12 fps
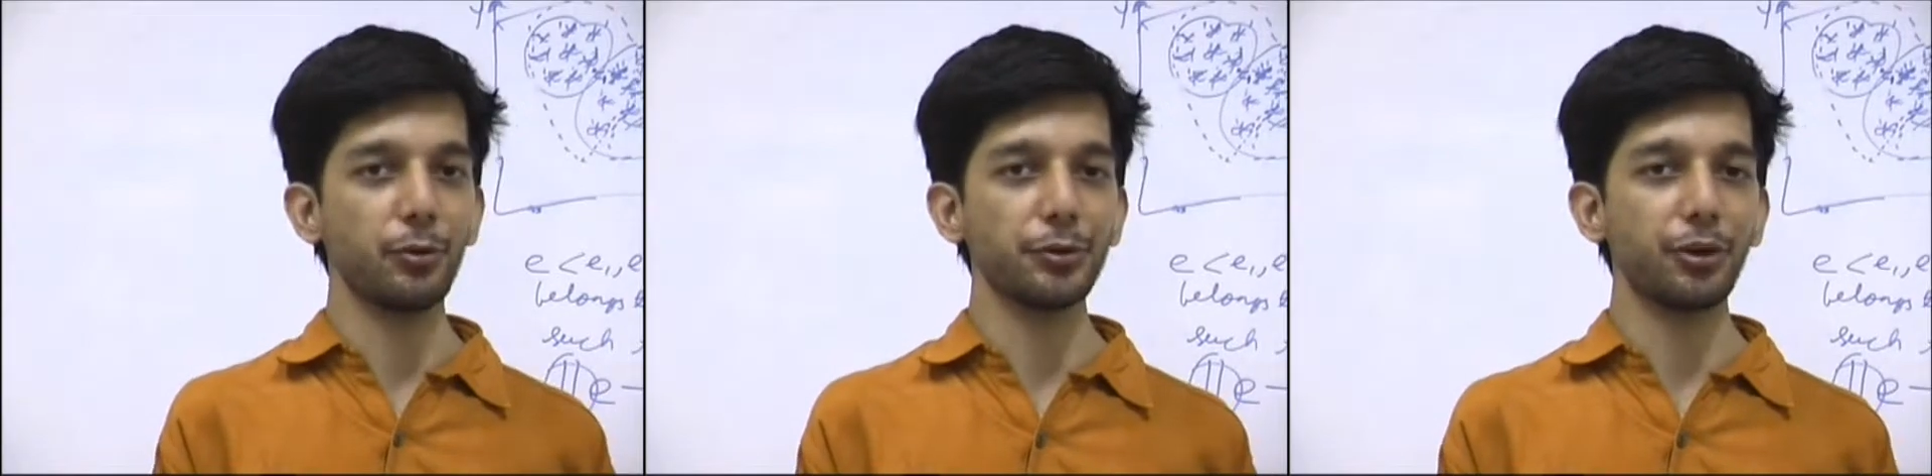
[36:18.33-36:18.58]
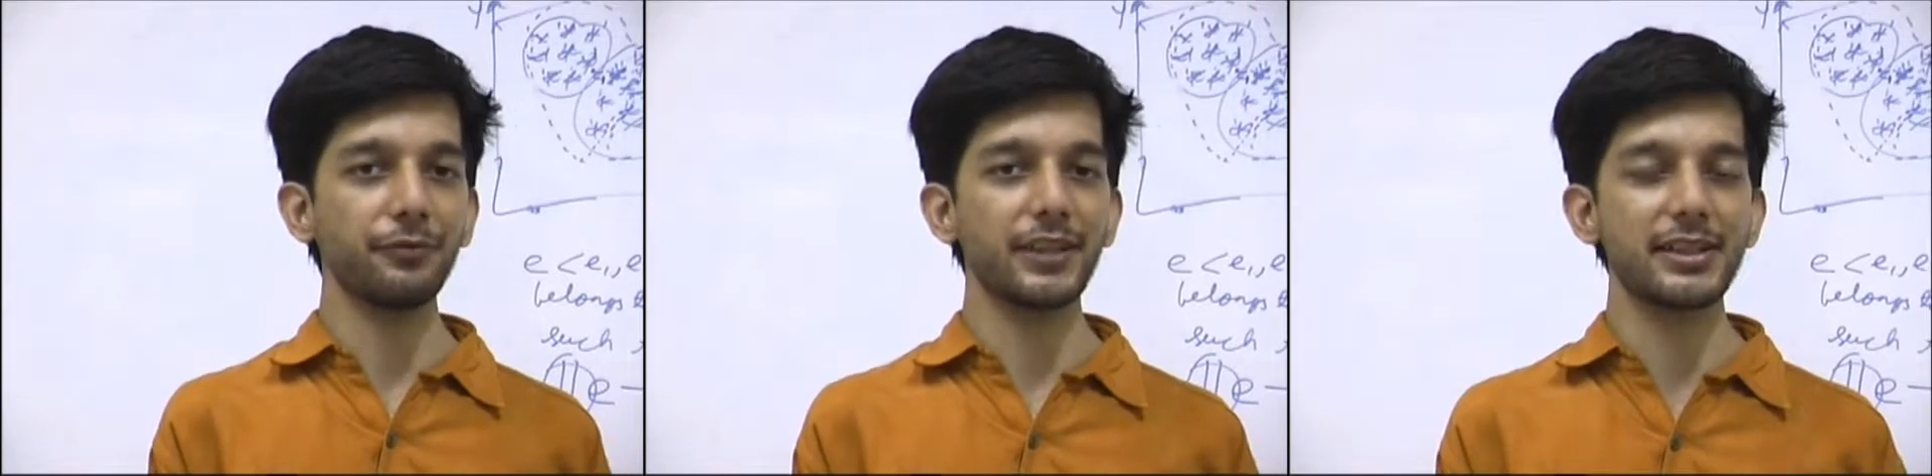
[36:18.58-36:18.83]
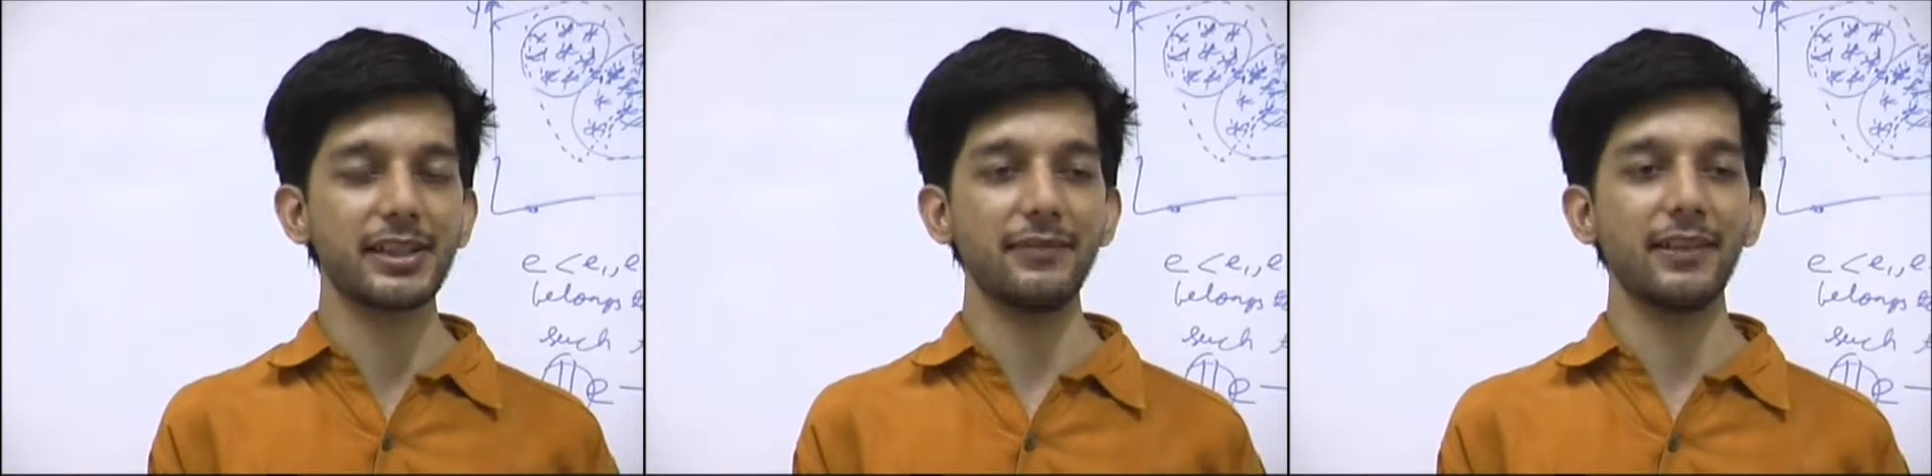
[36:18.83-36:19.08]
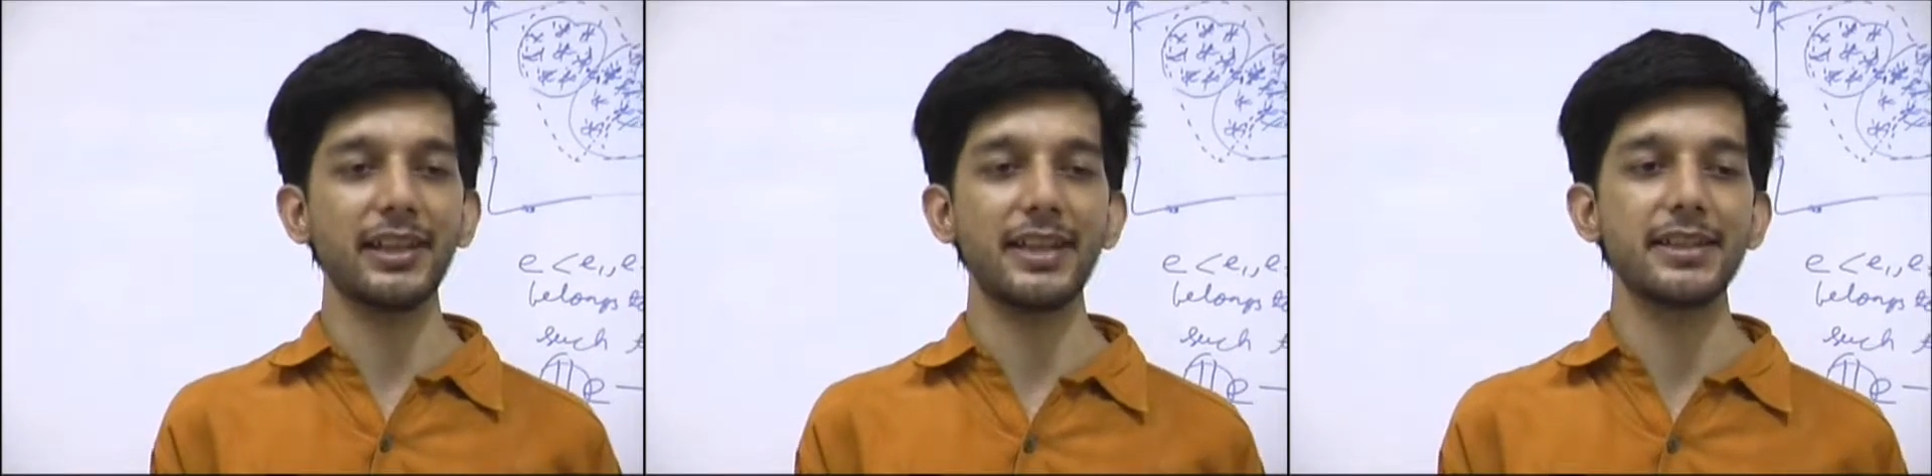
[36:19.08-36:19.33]
note of the
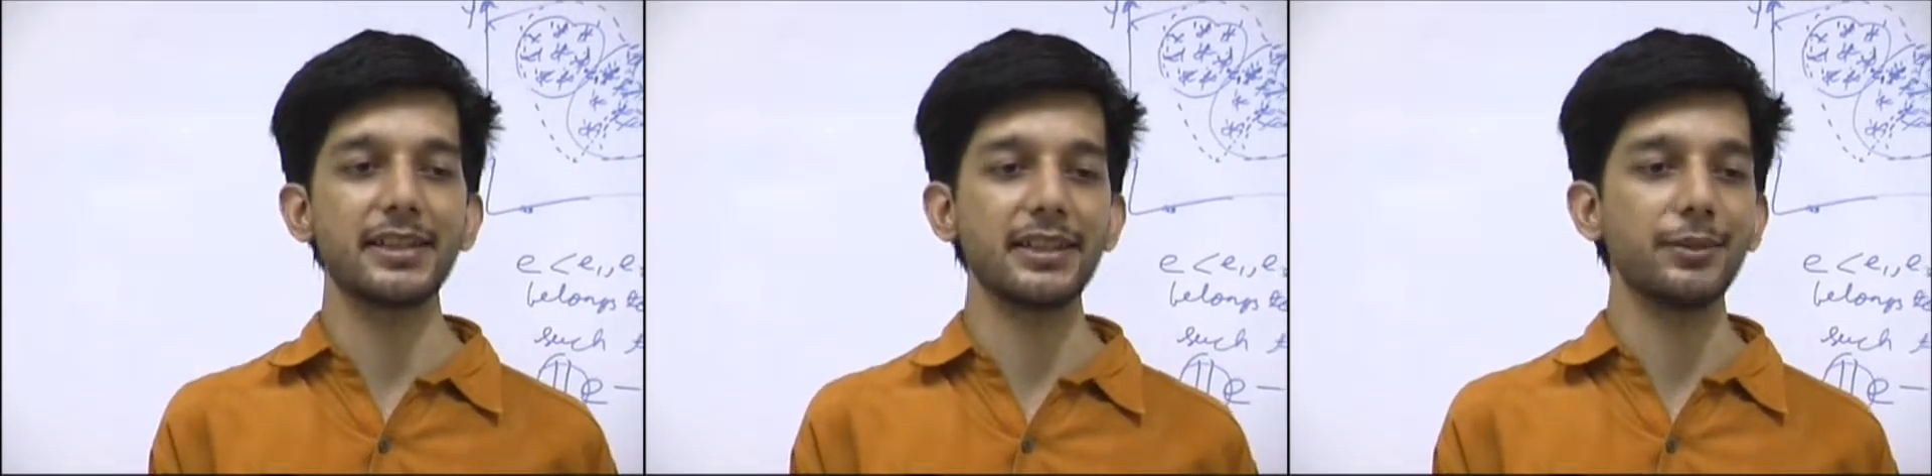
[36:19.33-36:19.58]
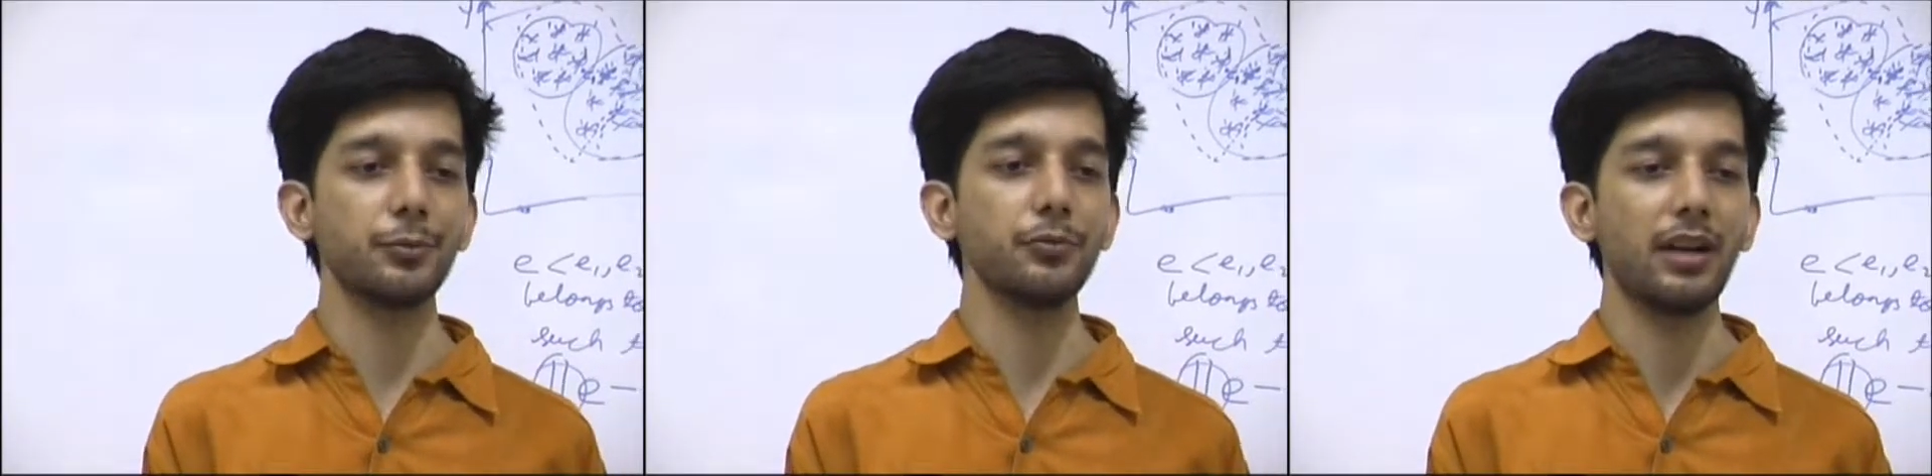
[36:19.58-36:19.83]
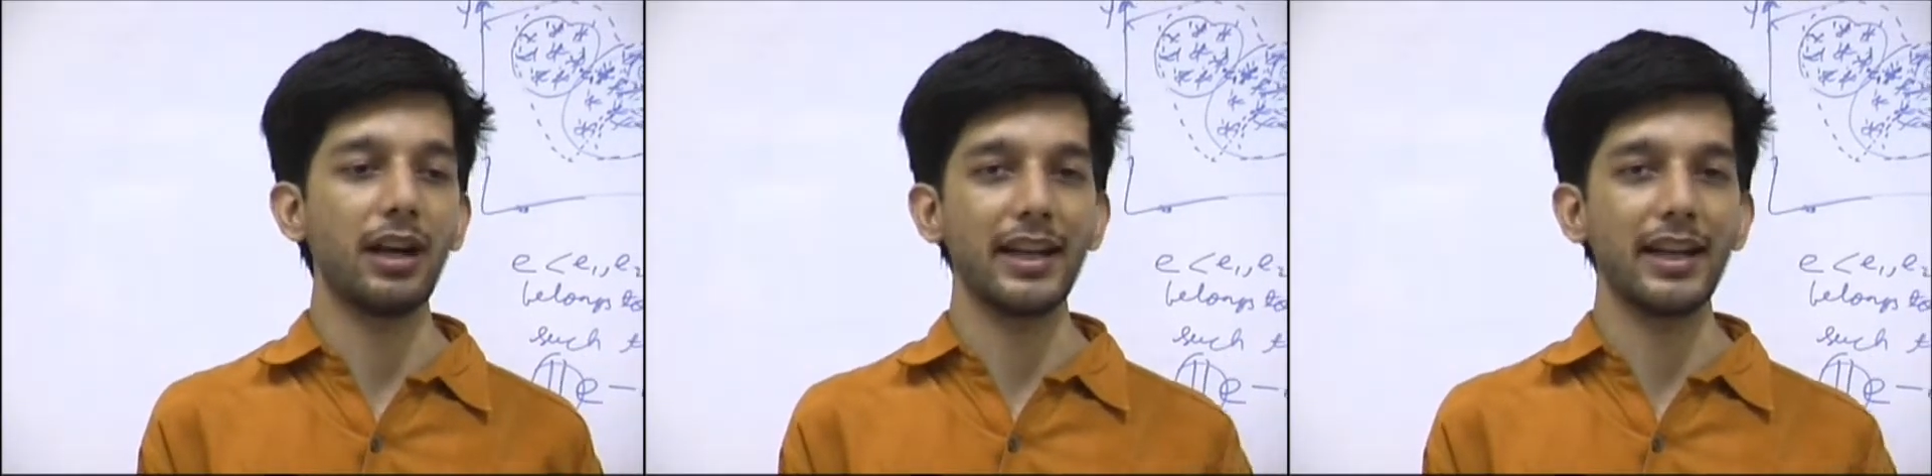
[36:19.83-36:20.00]
C1 and C2,